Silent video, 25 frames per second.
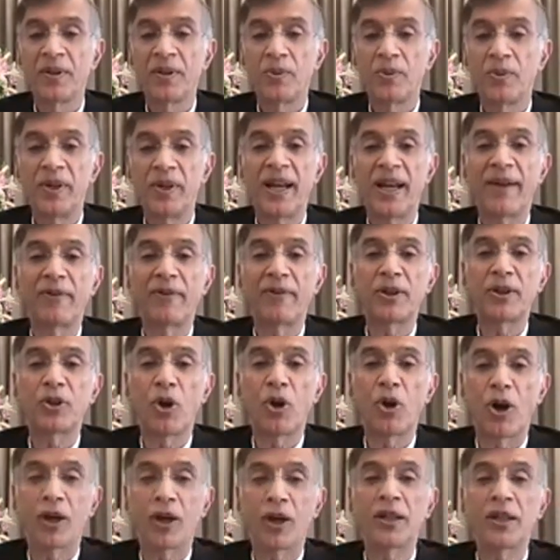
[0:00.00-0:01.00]
We never
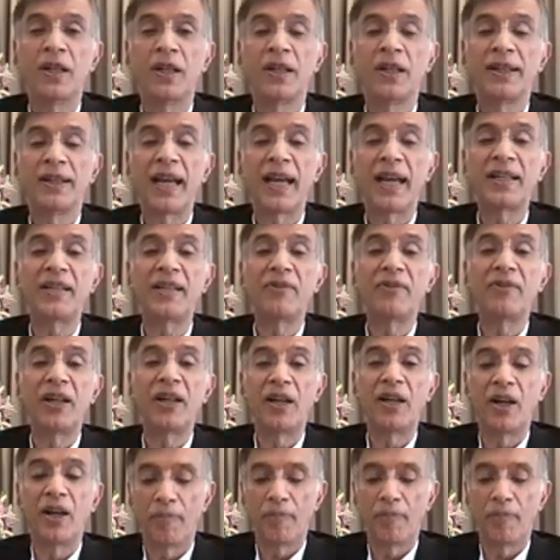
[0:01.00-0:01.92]
thought that even